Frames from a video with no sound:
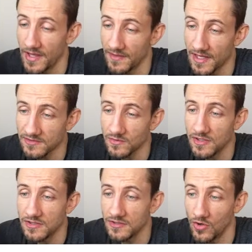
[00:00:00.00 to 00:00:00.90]
and the last
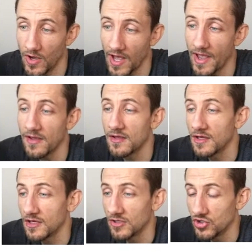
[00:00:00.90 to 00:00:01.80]
one, yowai,
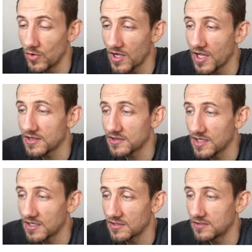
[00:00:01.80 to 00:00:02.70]

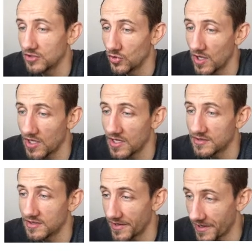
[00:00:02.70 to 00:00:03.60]
yowakatta,
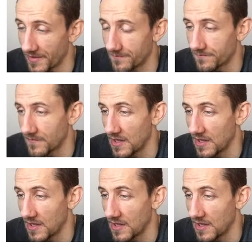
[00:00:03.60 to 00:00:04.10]
yowakattara.